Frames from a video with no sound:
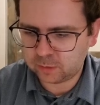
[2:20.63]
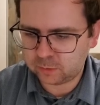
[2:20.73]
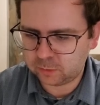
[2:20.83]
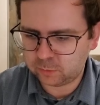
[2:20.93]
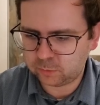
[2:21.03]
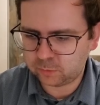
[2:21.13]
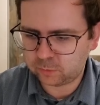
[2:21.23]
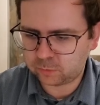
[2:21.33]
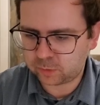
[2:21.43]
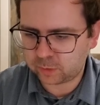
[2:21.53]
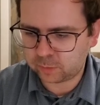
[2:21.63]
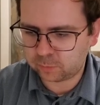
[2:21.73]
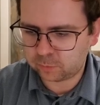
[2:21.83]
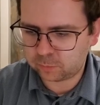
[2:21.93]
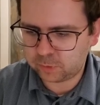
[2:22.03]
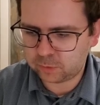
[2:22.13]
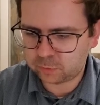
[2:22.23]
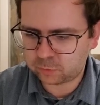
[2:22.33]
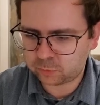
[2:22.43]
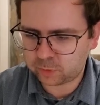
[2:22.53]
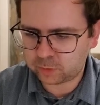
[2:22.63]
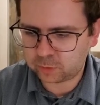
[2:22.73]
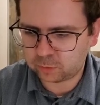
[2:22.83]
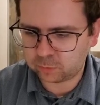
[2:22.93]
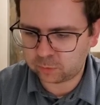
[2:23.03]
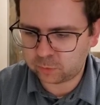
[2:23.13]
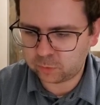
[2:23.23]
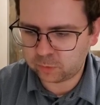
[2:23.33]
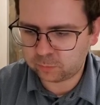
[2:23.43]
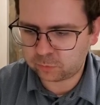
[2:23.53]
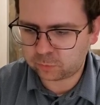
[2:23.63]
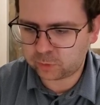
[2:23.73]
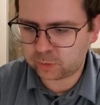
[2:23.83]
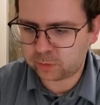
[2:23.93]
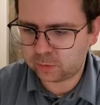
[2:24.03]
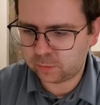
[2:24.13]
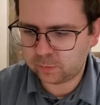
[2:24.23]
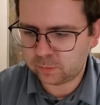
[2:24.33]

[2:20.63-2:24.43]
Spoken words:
newtons times meter squared over Coulomb squared.